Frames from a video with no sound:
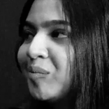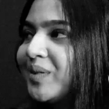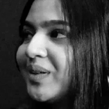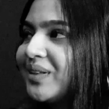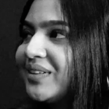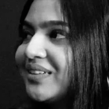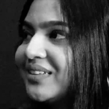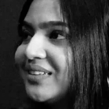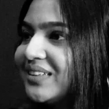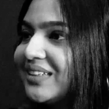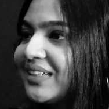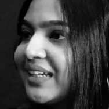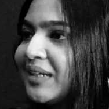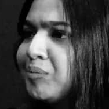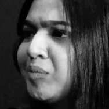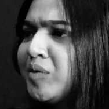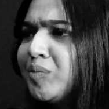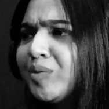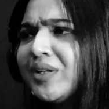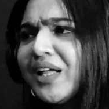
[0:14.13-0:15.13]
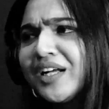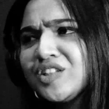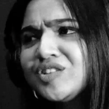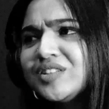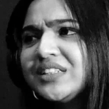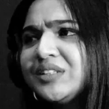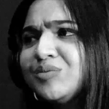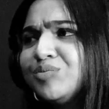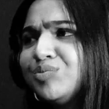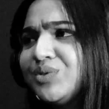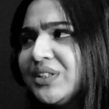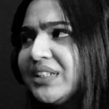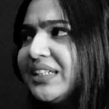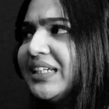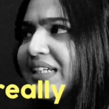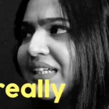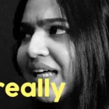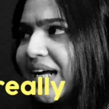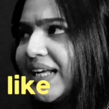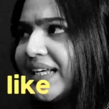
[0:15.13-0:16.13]
but then people actually
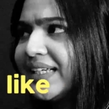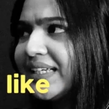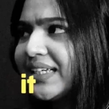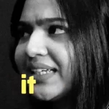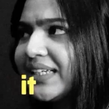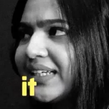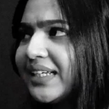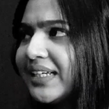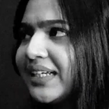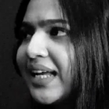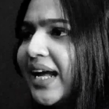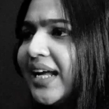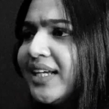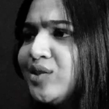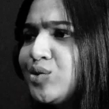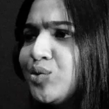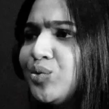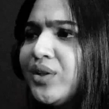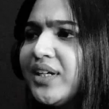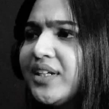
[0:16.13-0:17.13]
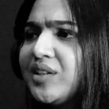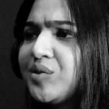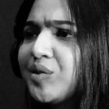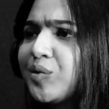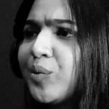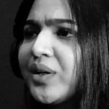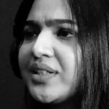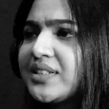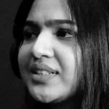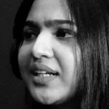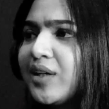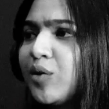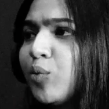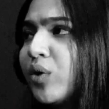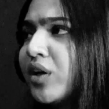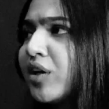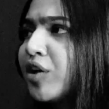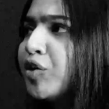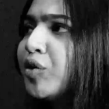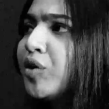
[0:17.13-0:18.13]
really like it, and I do get requests like,
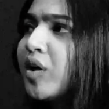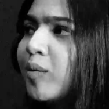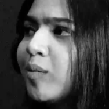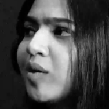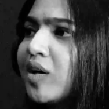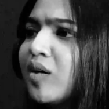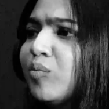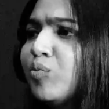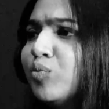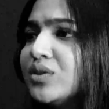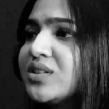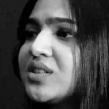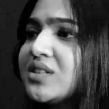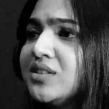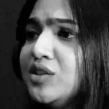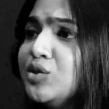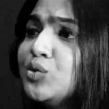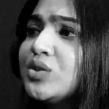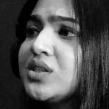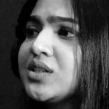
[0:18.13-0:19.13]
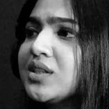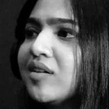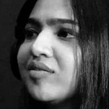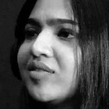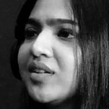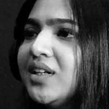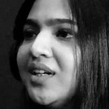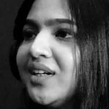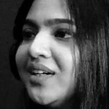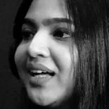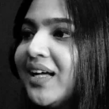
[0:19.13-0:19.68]
when are you coming up with new stuff?